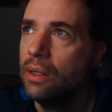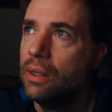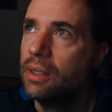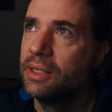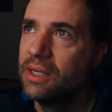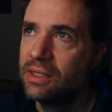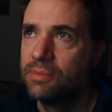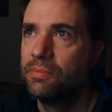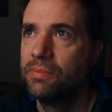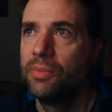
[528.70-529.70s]
That takes
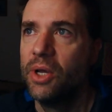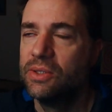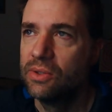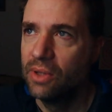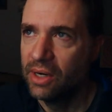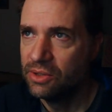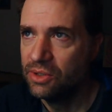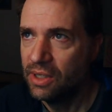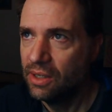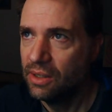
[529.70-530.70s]
place
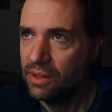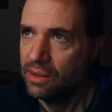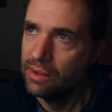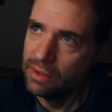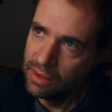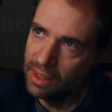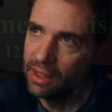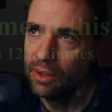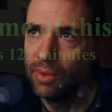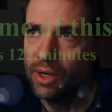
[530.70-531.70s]
largely in and
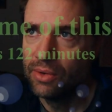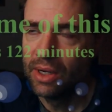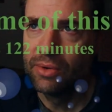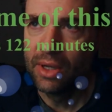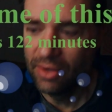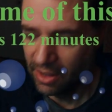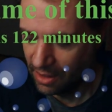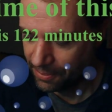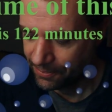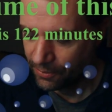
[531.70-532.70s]
around downtown LA.
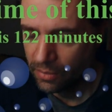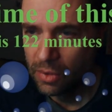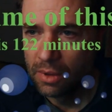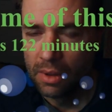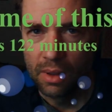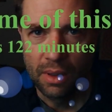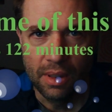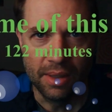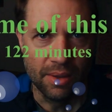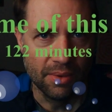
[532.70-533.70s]

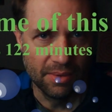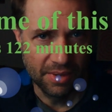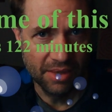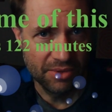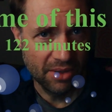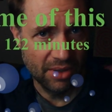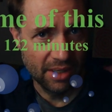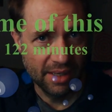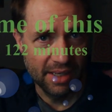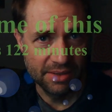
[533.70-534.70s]
Downtown
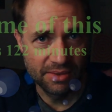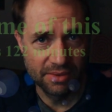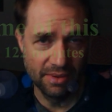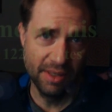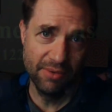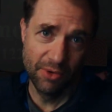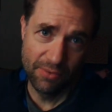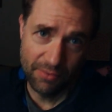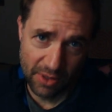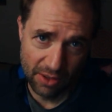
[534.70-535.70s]
LA has a different
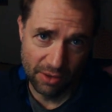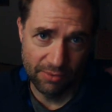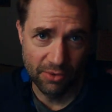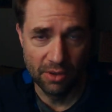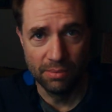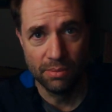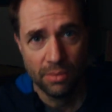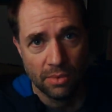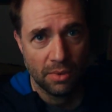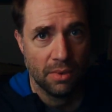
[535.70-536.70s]
feel from
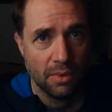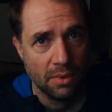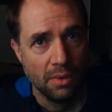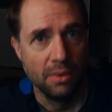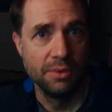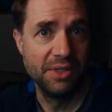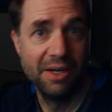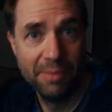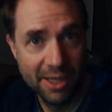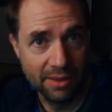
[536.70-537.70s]
Santa
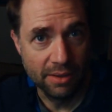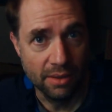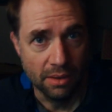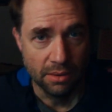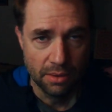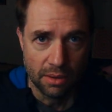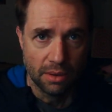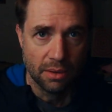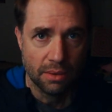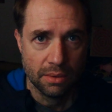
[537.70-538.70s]
Monica
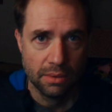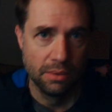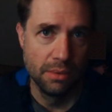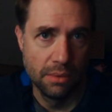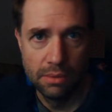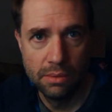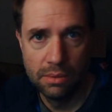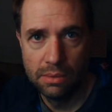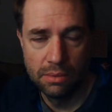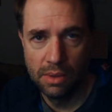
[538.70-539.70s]
or
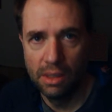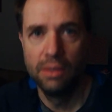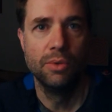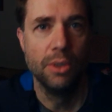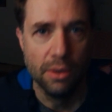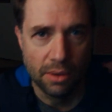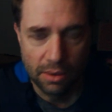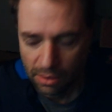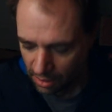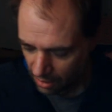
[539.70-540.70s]
Hollywood.
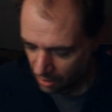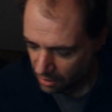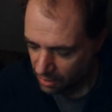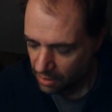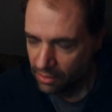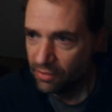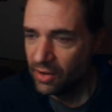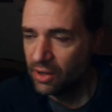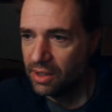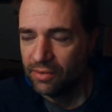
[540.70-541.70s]

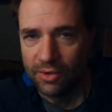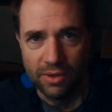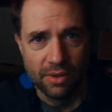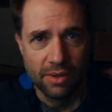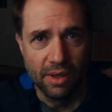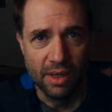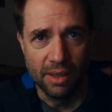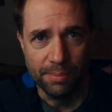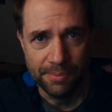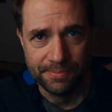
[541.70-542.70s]
Very different.
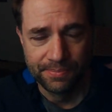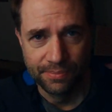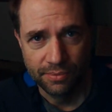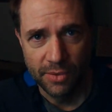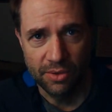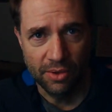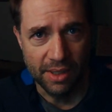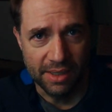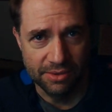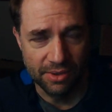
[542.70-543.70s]
It could
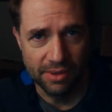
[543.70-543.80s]
easily